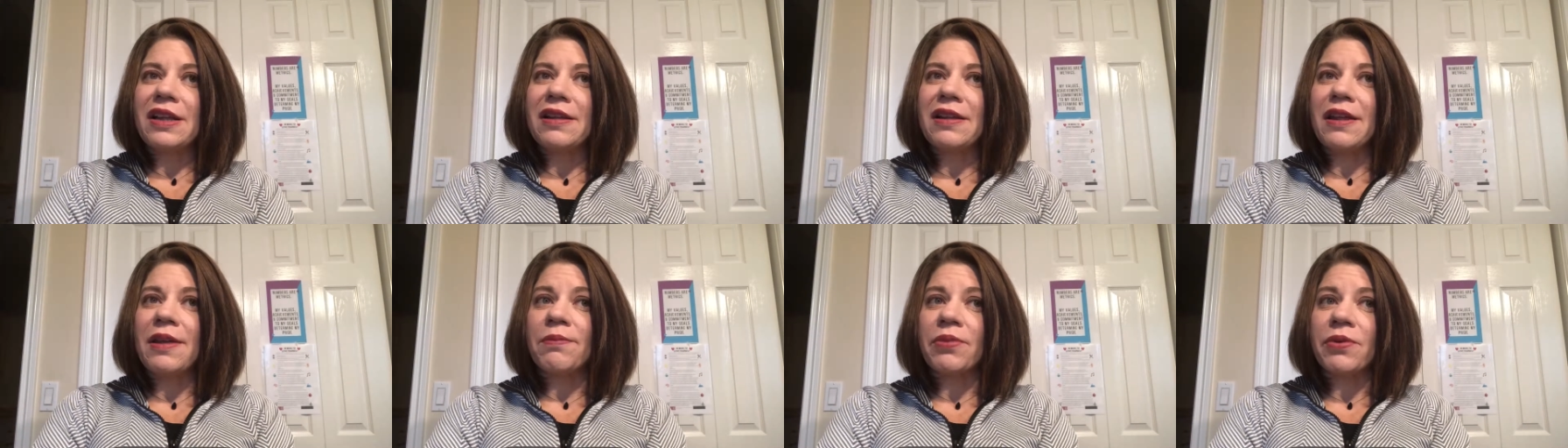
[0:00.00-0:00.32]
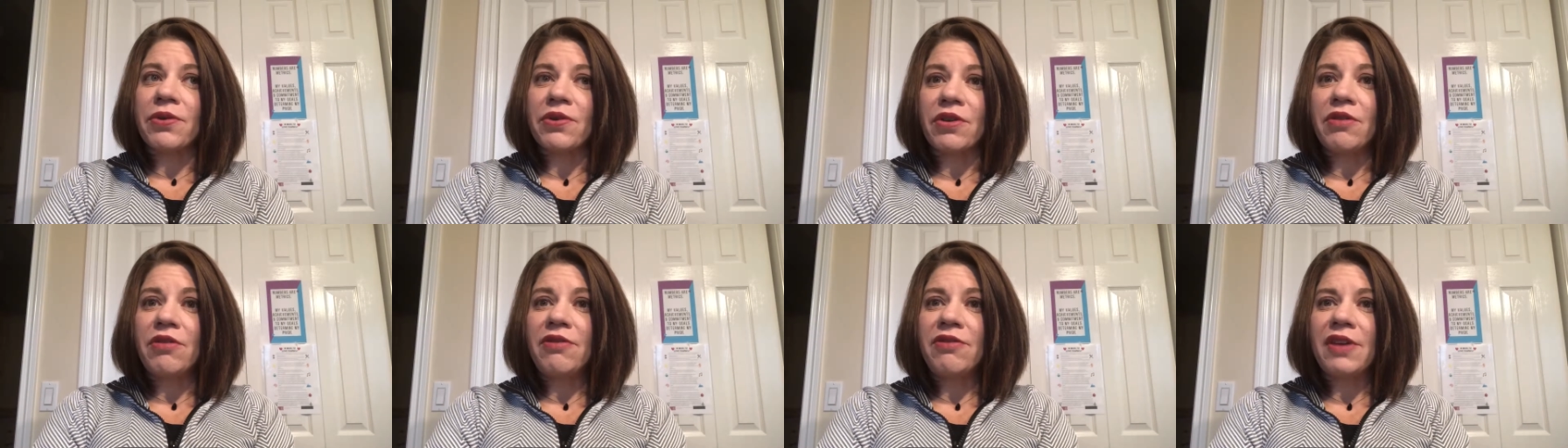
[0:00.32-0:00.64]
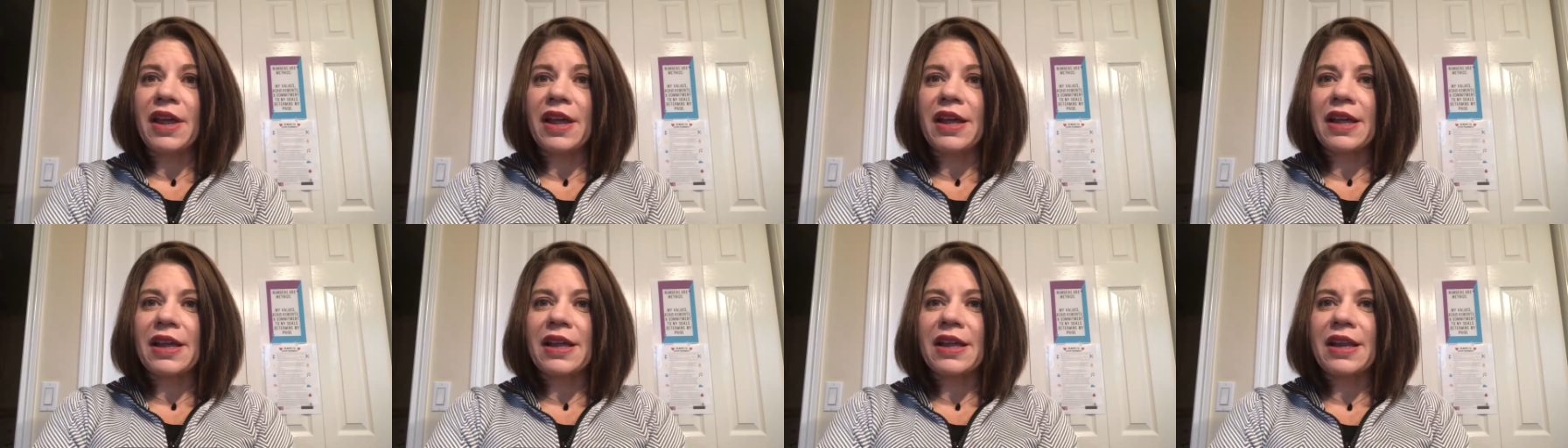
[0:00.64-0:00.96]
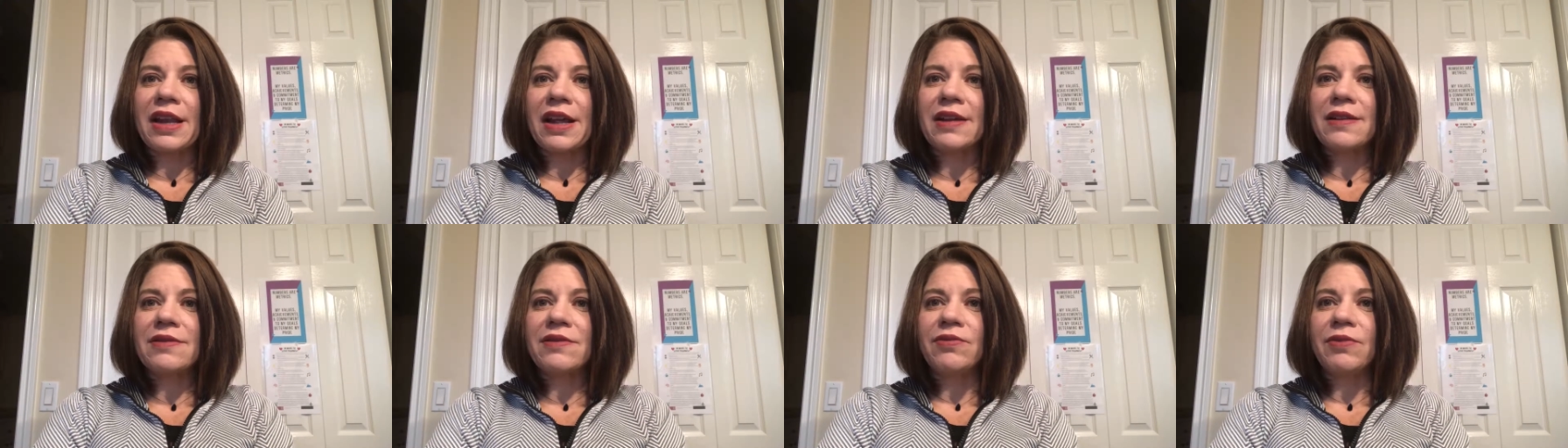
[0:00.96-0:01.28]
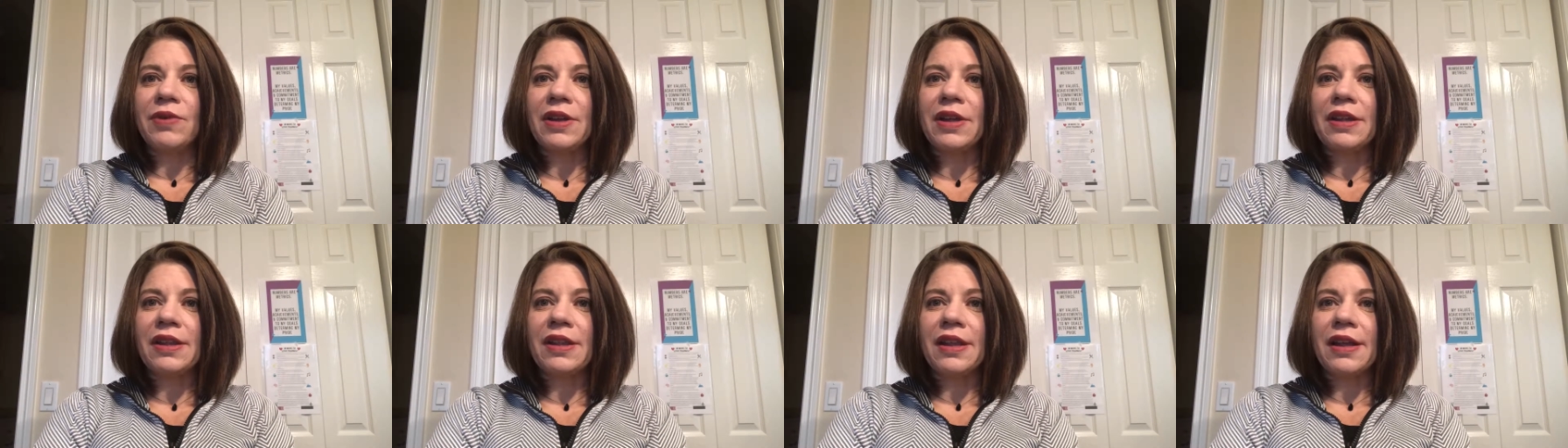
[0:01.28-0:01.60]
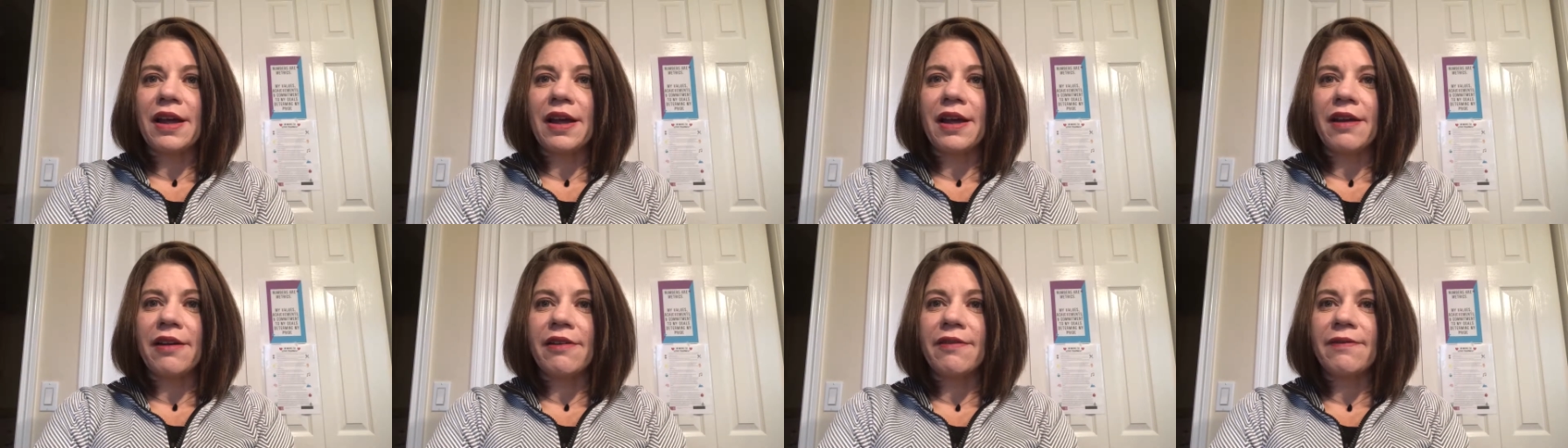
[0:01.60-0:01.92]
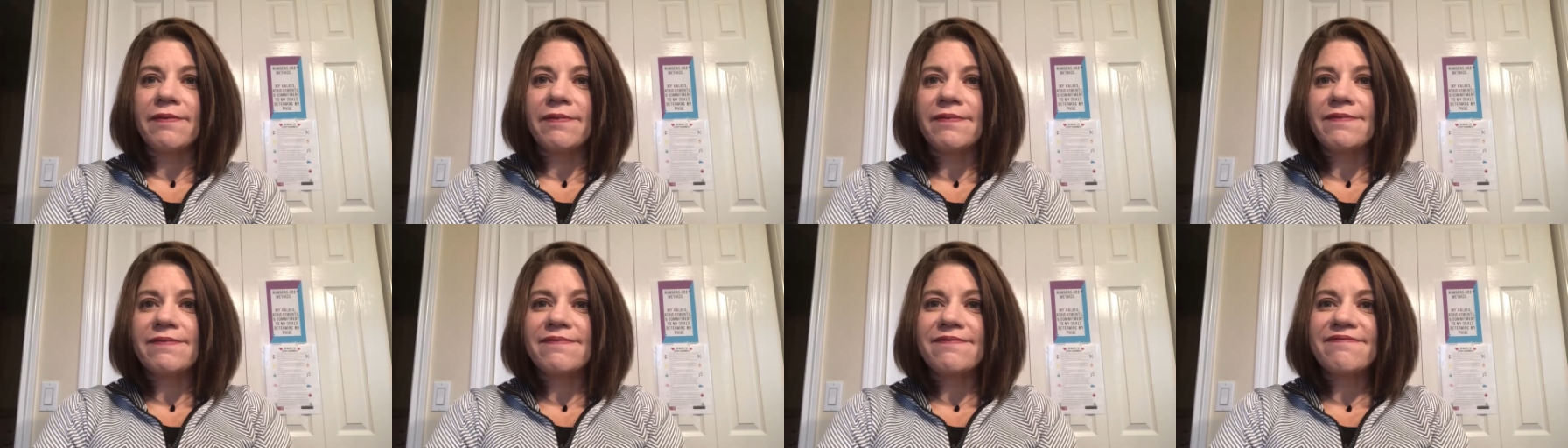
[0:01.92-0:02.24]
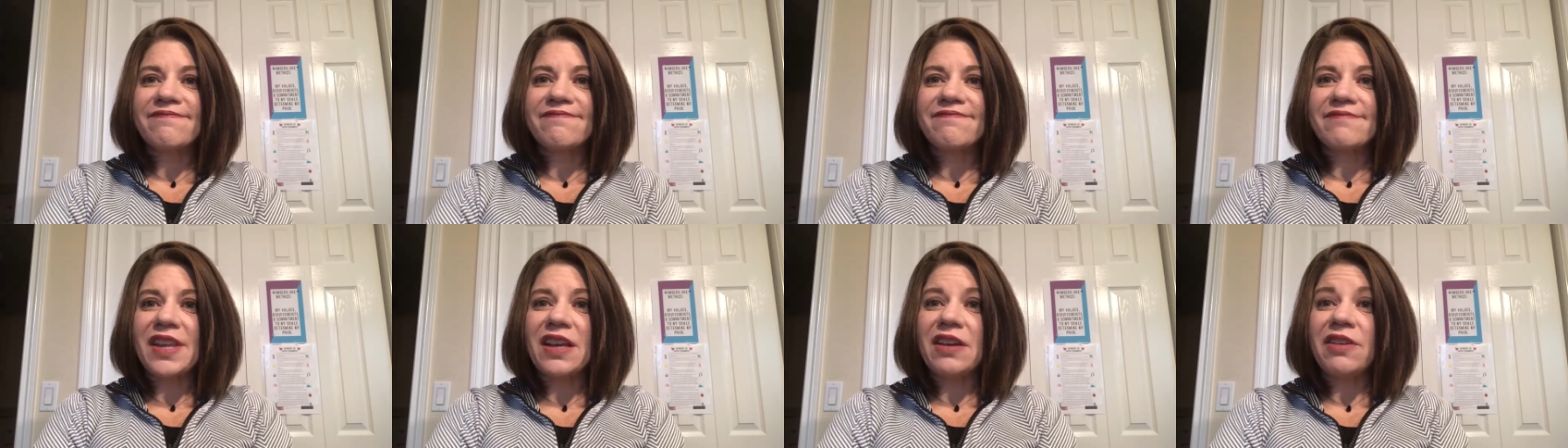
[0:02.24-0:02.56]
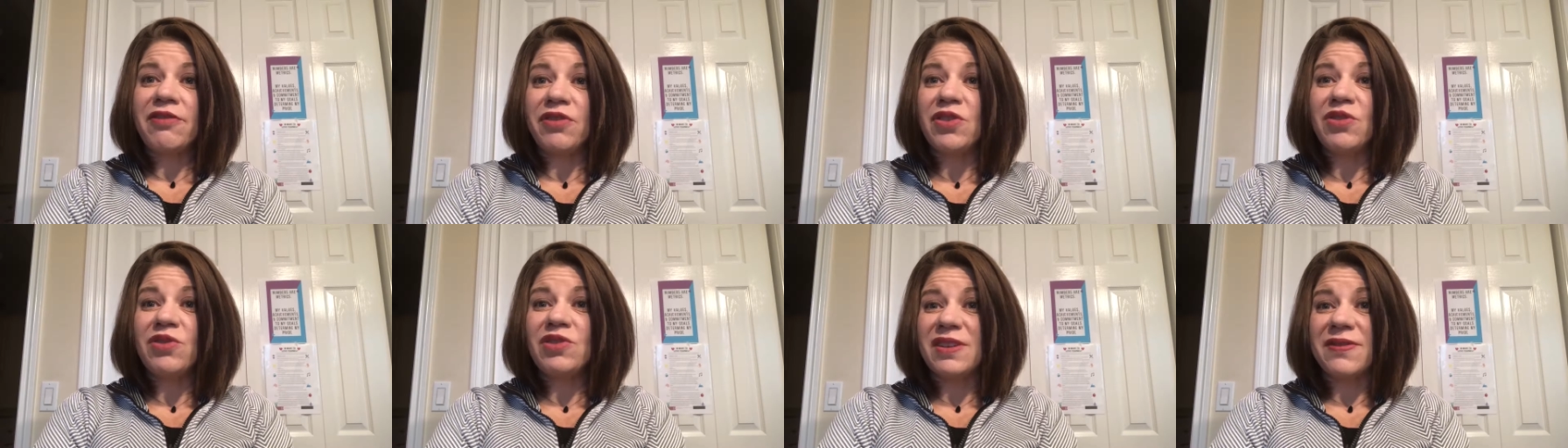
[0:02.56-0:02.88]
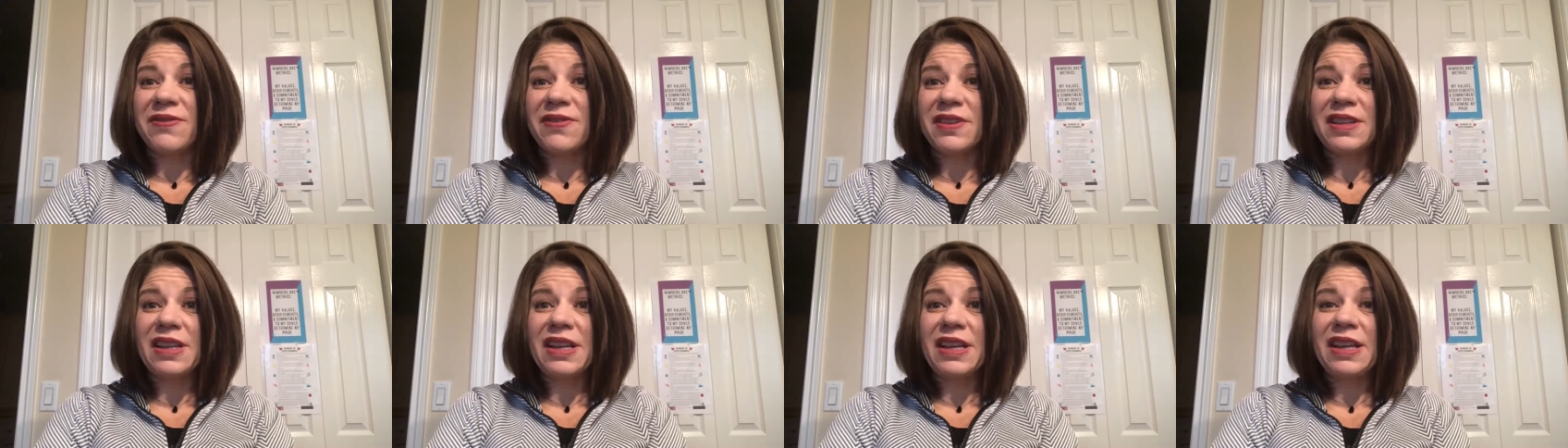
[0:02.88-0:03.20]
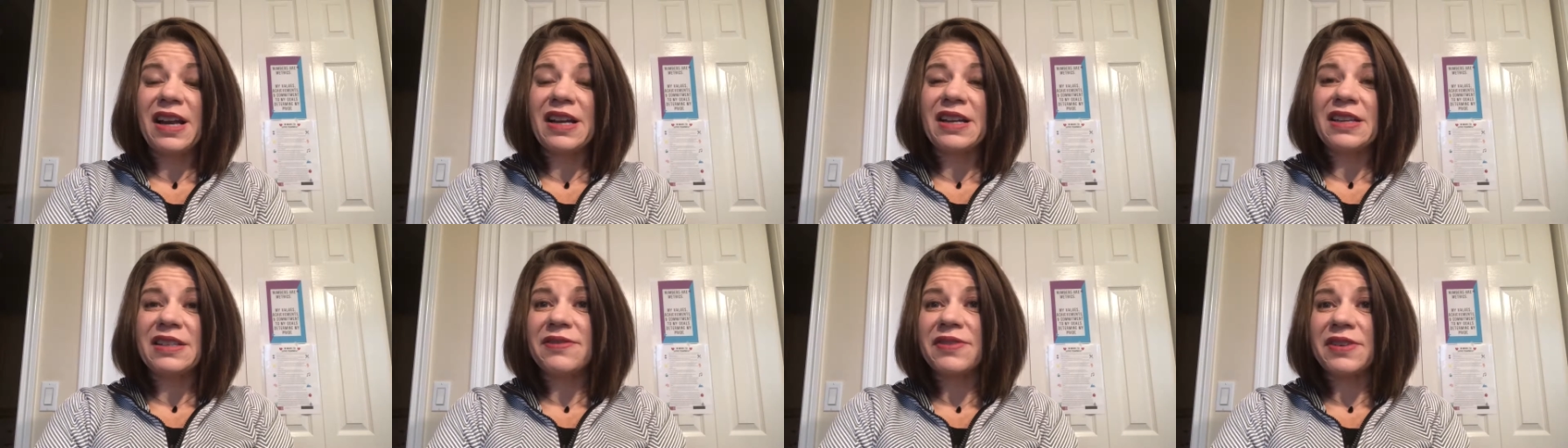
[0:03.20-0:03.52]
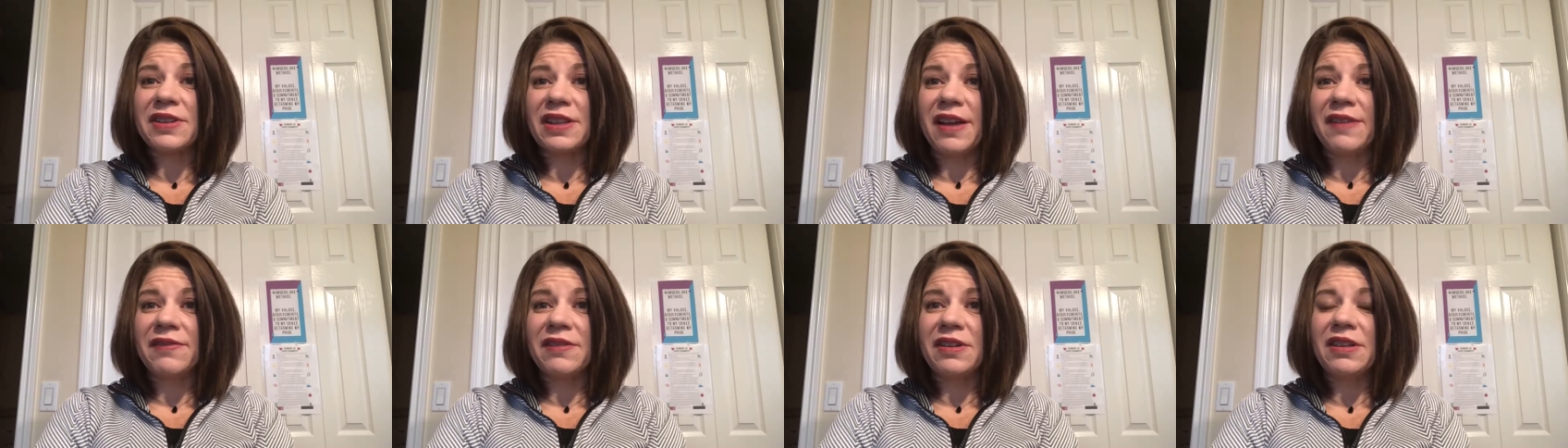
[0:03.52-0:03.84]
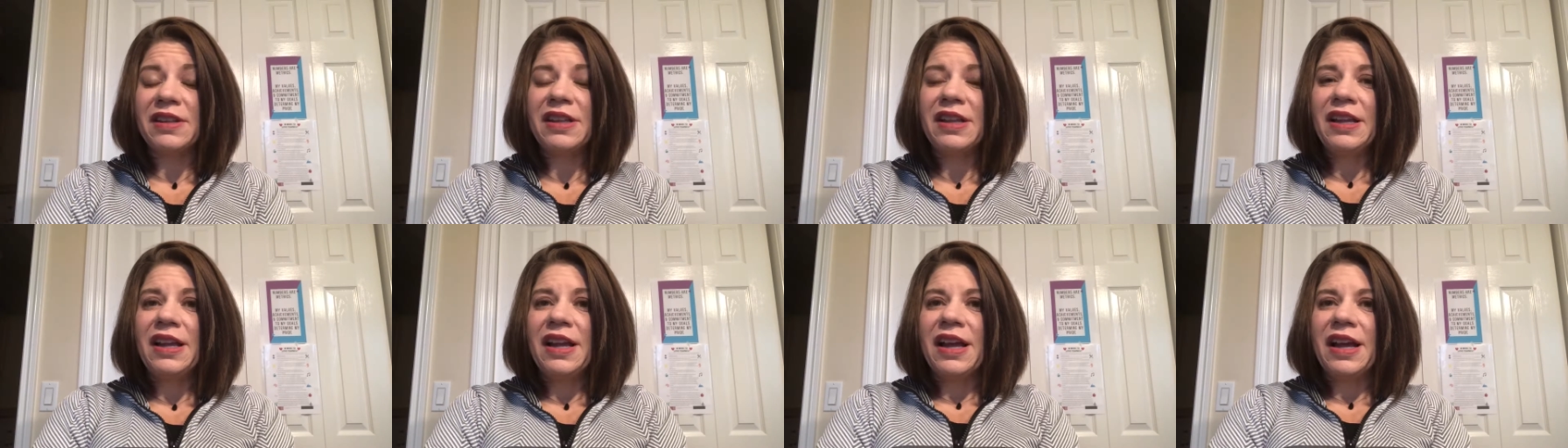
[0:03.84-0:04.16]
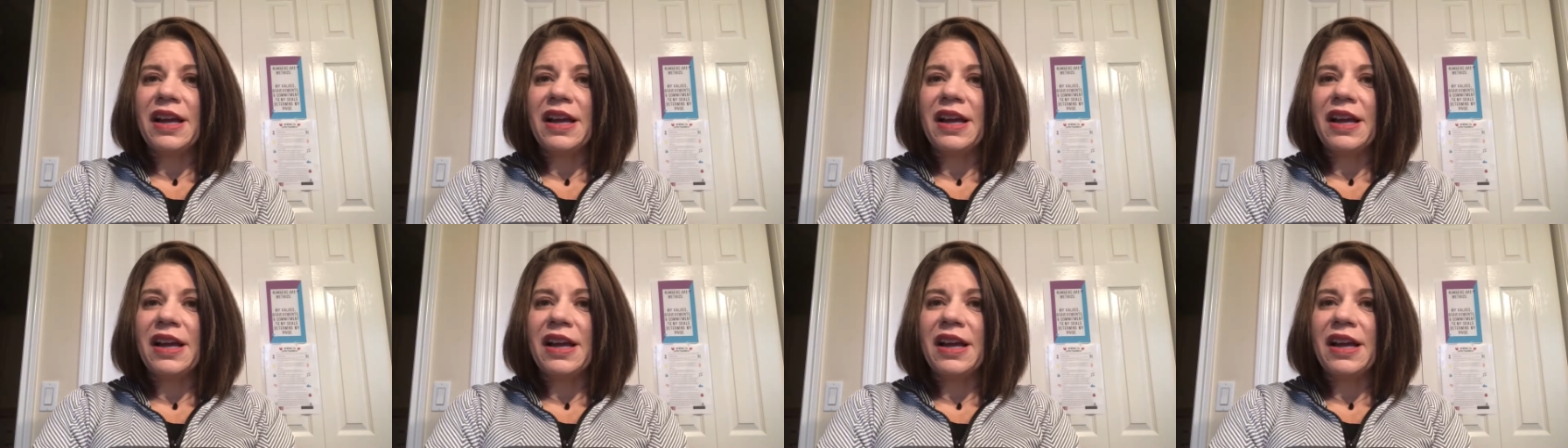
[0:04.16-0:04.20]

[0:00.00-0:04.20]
improve and connect with uh, food differently on a different level.